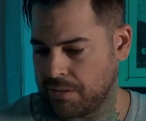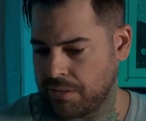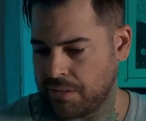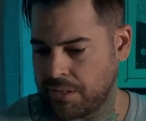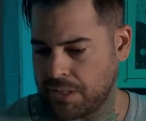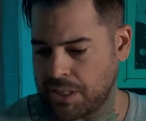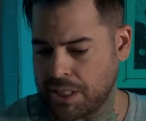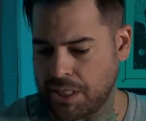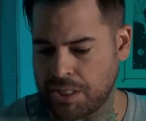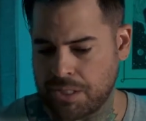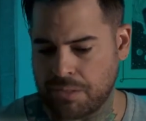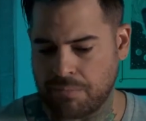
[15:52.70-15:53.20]

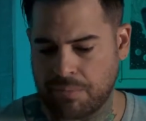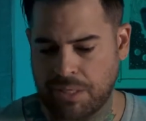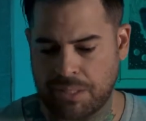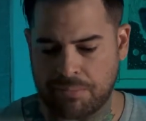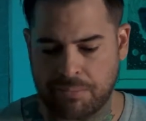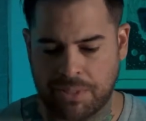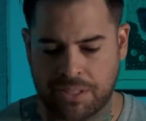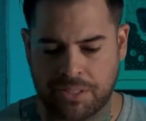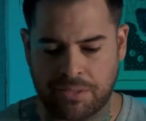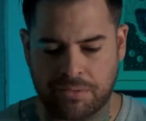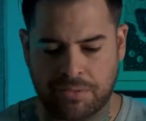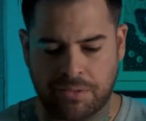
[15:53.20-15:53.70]
yeah, you might
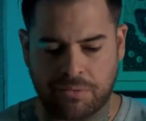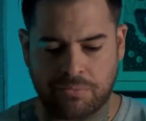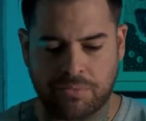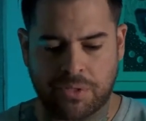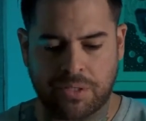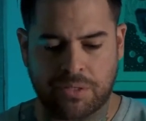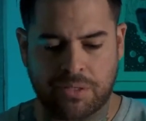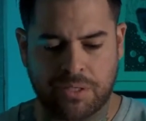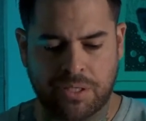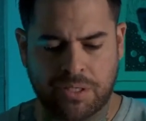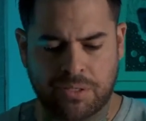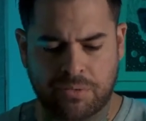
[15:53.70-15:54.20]
be dealing with
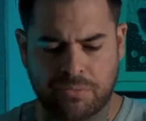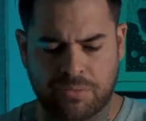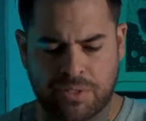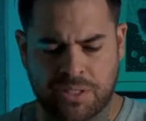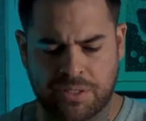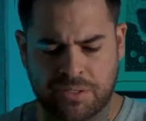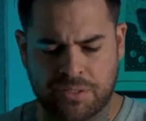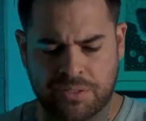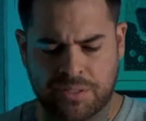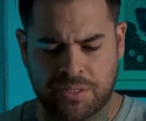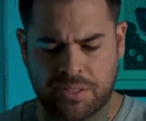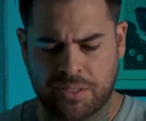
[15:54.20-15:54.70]
another
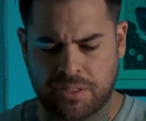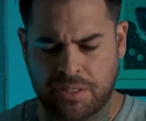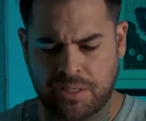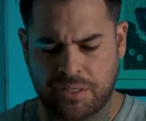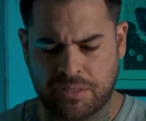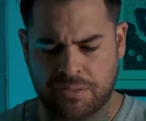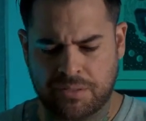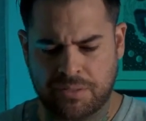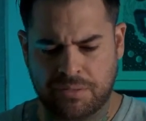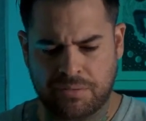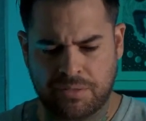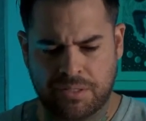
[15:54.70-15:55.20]
water sign,
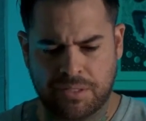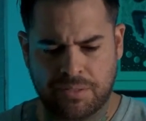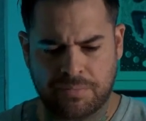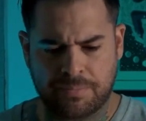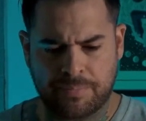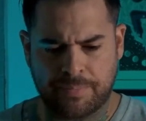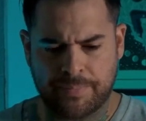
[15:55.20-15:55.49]
Cancerian.